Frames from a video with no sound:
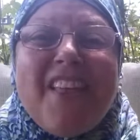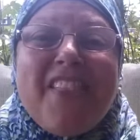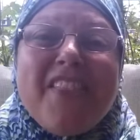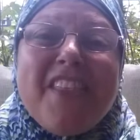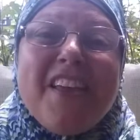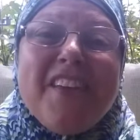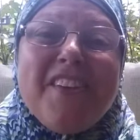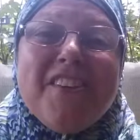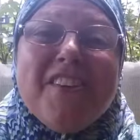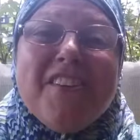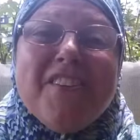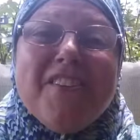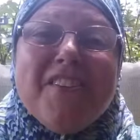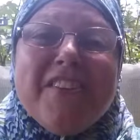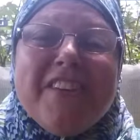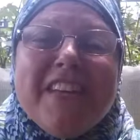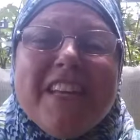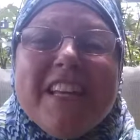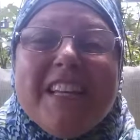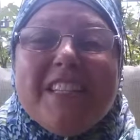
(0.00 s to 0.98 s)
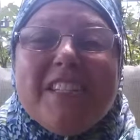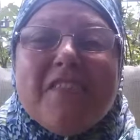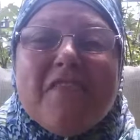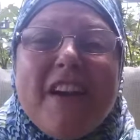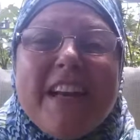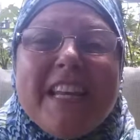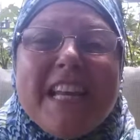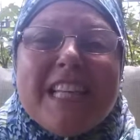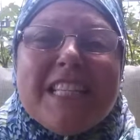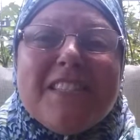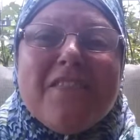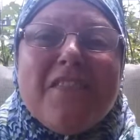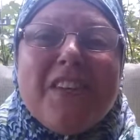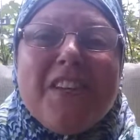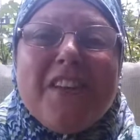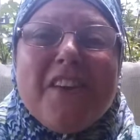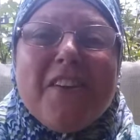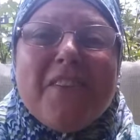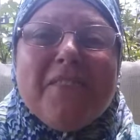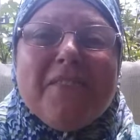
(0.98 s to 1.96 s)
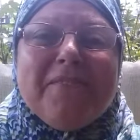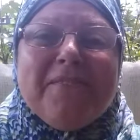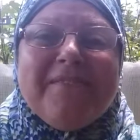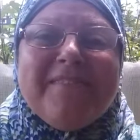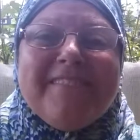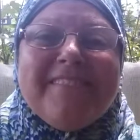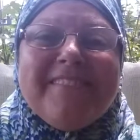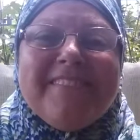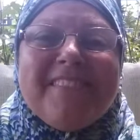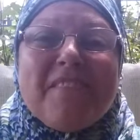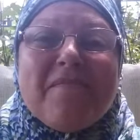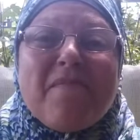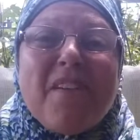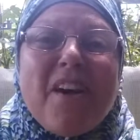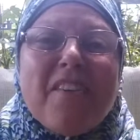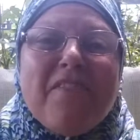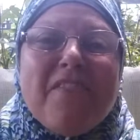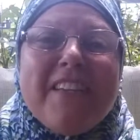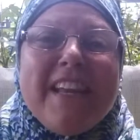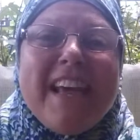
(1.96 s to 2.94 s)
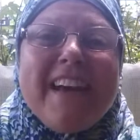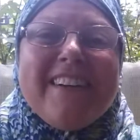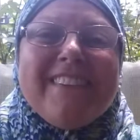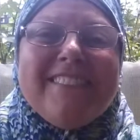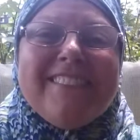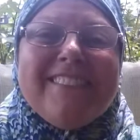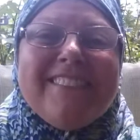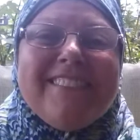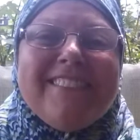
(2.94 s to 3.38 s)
Thank you. To my next video. Bye for now.